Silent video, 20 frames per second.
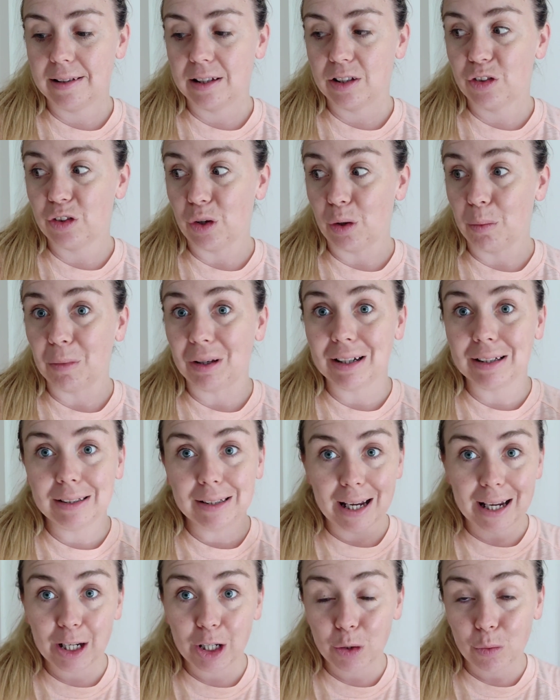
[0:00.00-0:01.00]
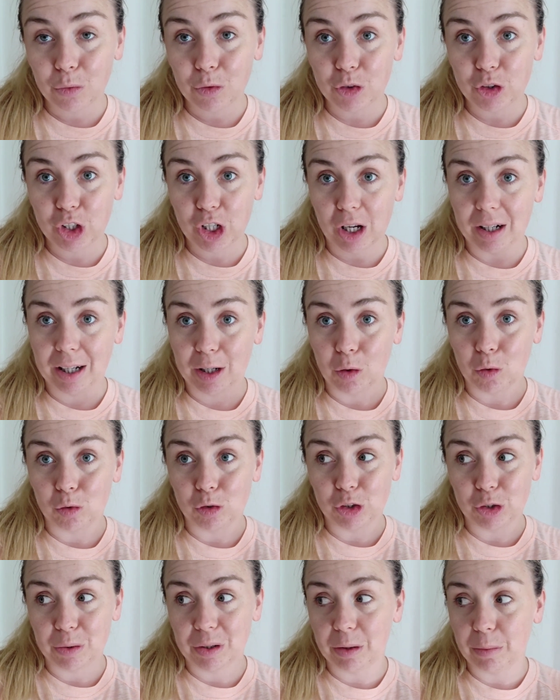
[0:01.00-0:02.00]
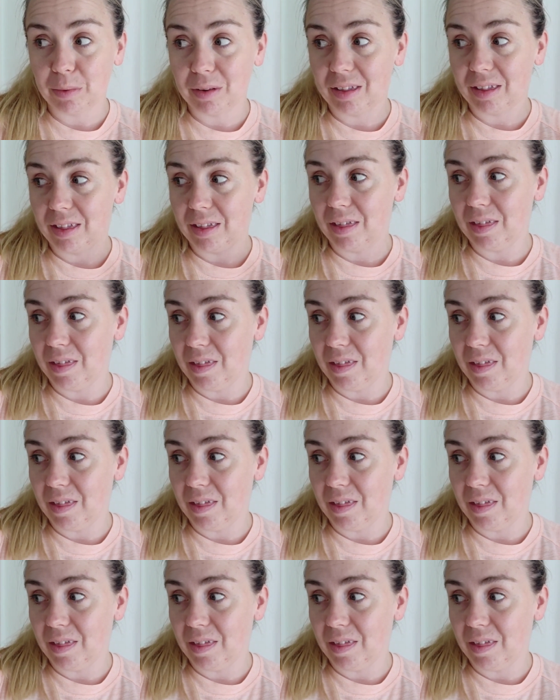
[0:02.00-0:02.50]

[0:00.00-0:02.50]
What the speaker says: So I'm going to take you on the journey on doing it with